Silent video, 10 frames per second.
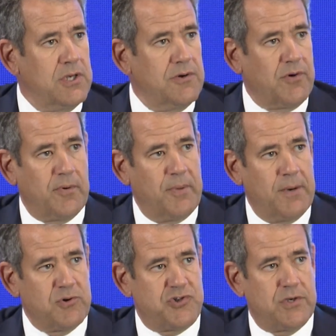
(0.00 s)
From a
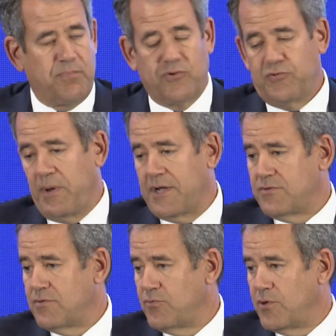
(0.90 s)
membership
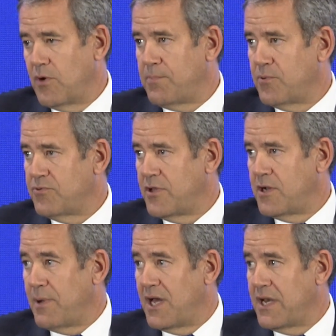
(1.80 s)
perspective, we represent
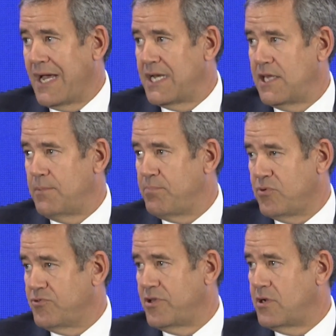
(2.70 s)
about
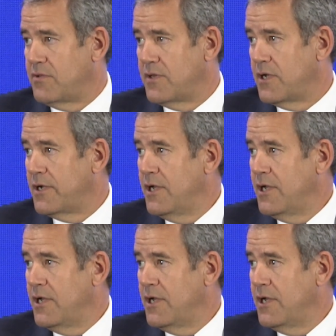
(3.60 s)
98% of the